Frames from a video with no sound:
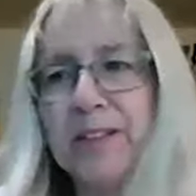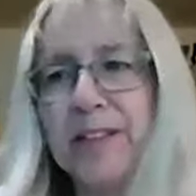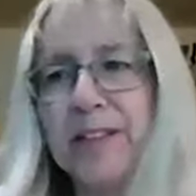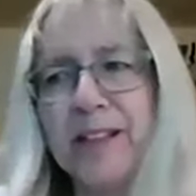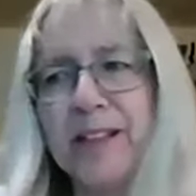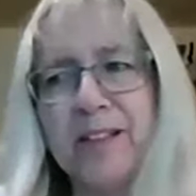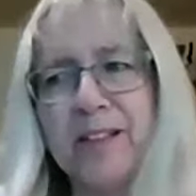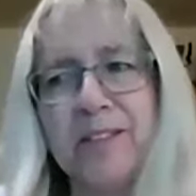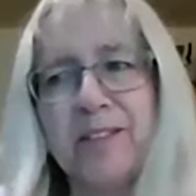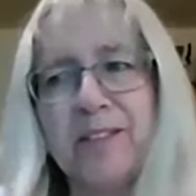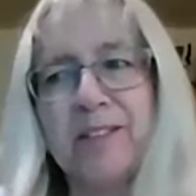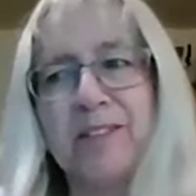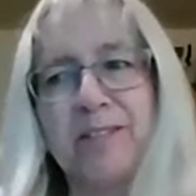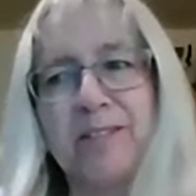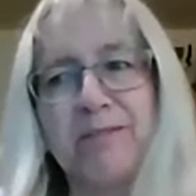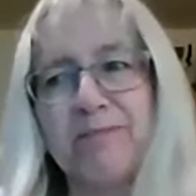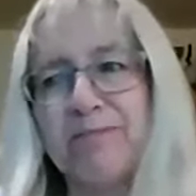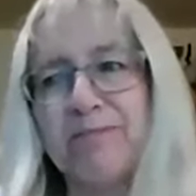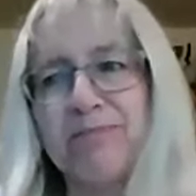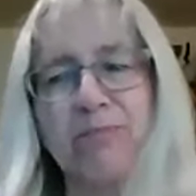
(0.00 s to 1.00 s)
is
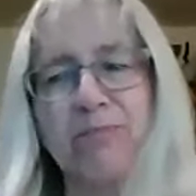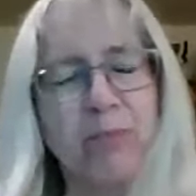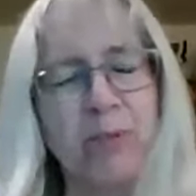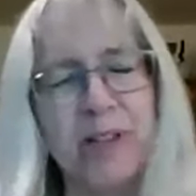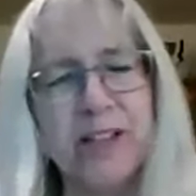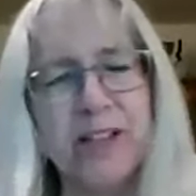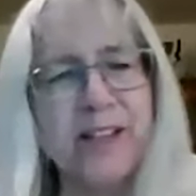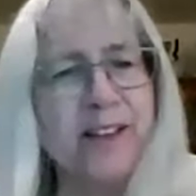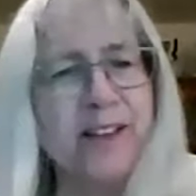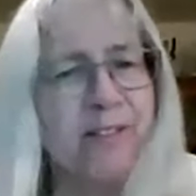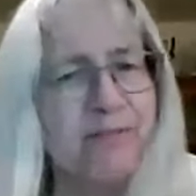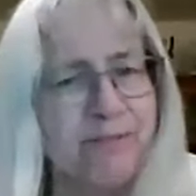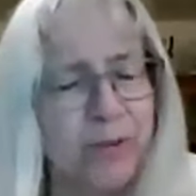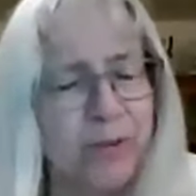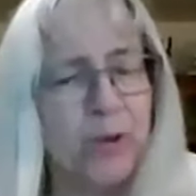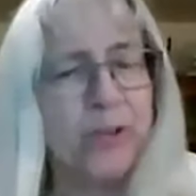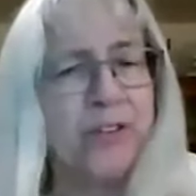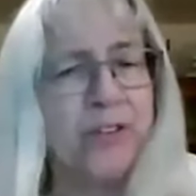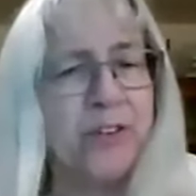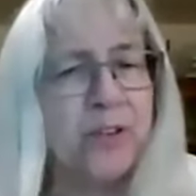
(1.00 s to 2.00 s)
really a
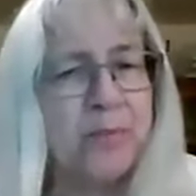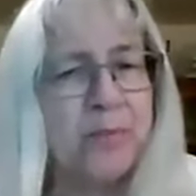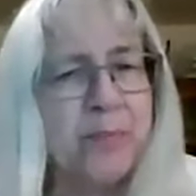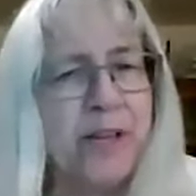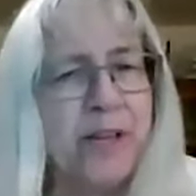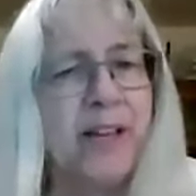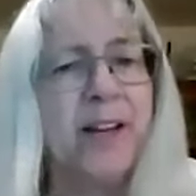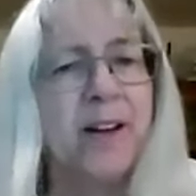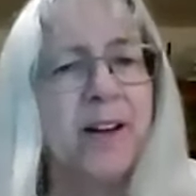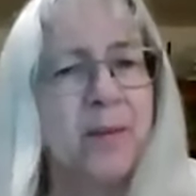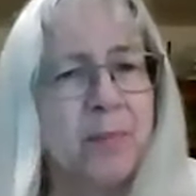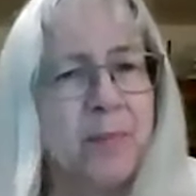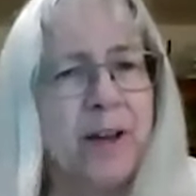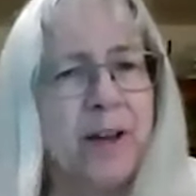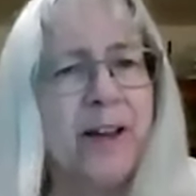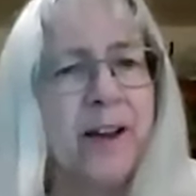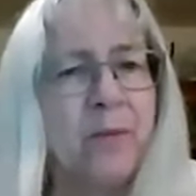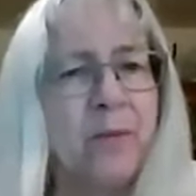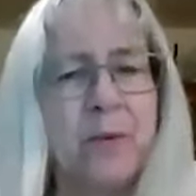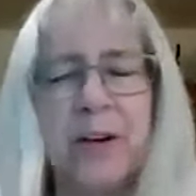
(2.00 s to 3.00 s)
versatile medium.
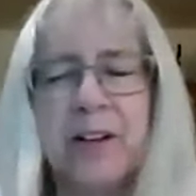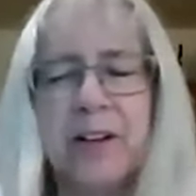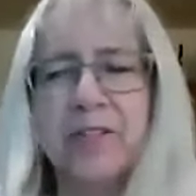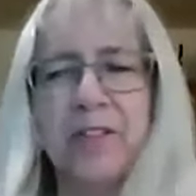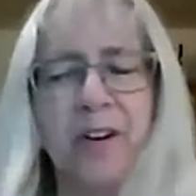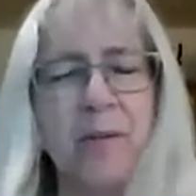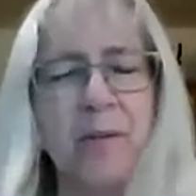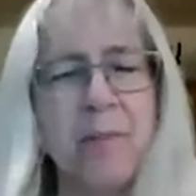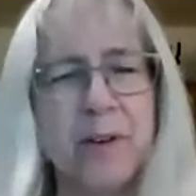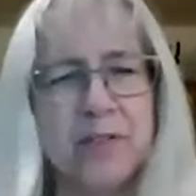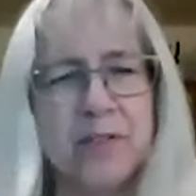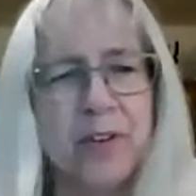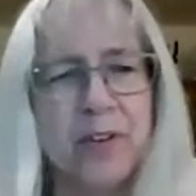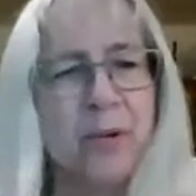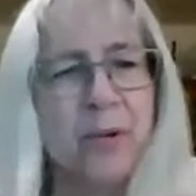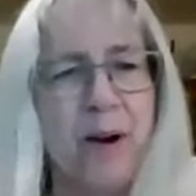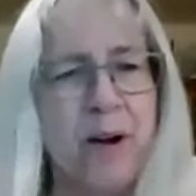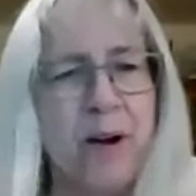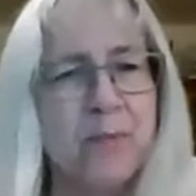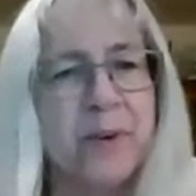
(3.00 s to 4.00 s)
And when I started messing
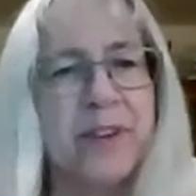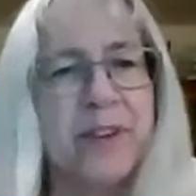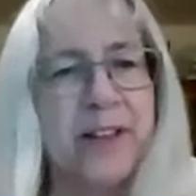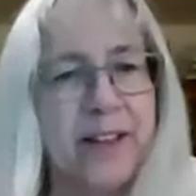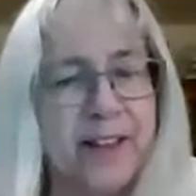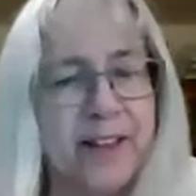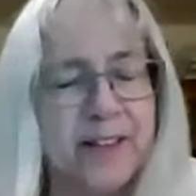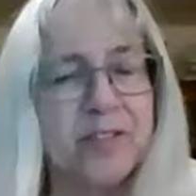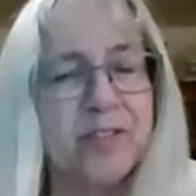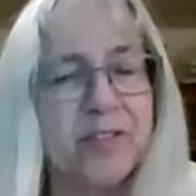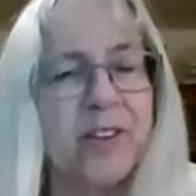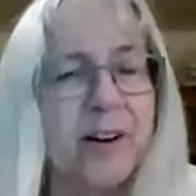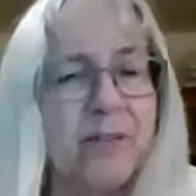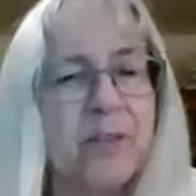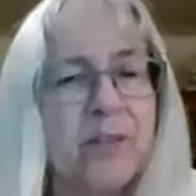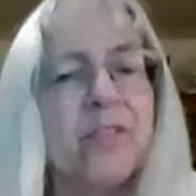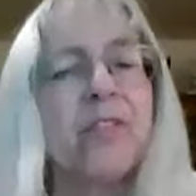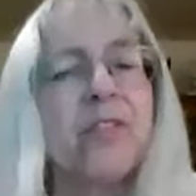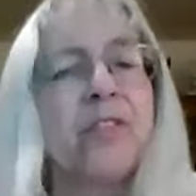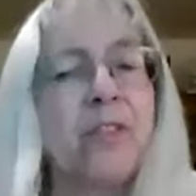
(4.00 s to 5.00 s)
around with it, I
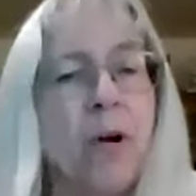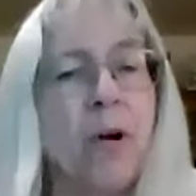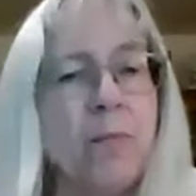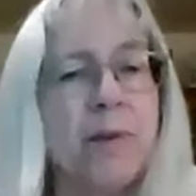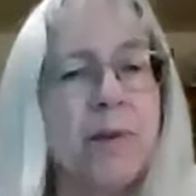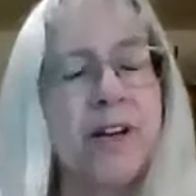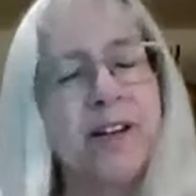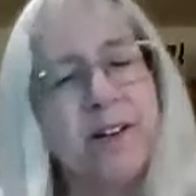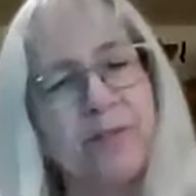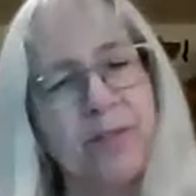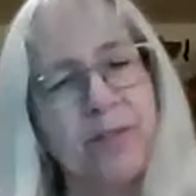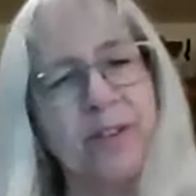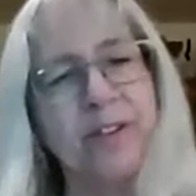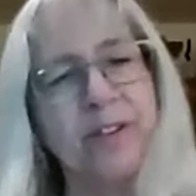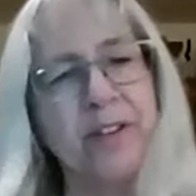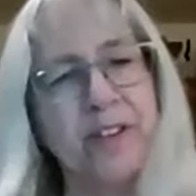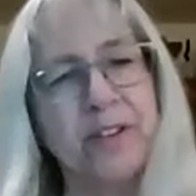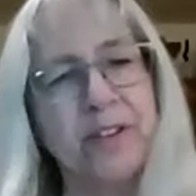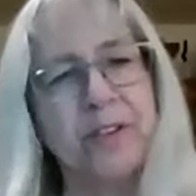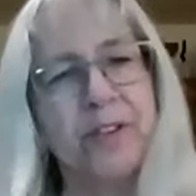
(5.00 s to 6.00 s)
discovered so many different
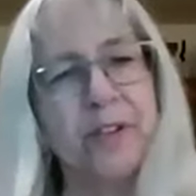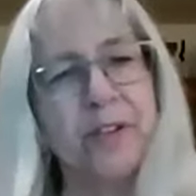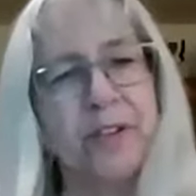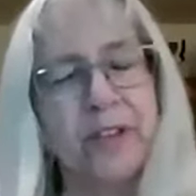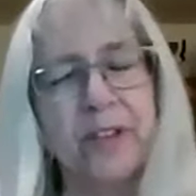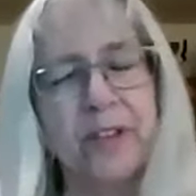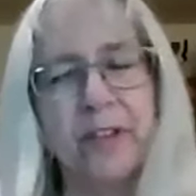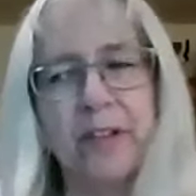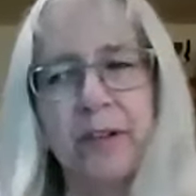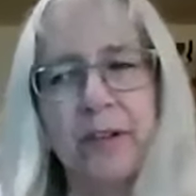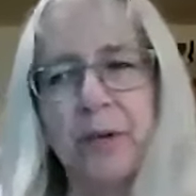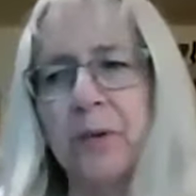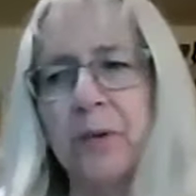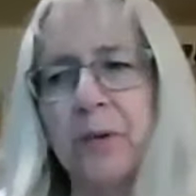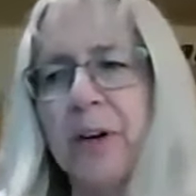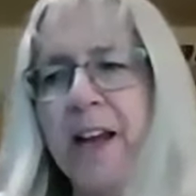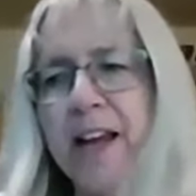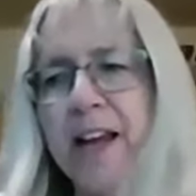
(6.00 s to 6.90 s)
things you could do.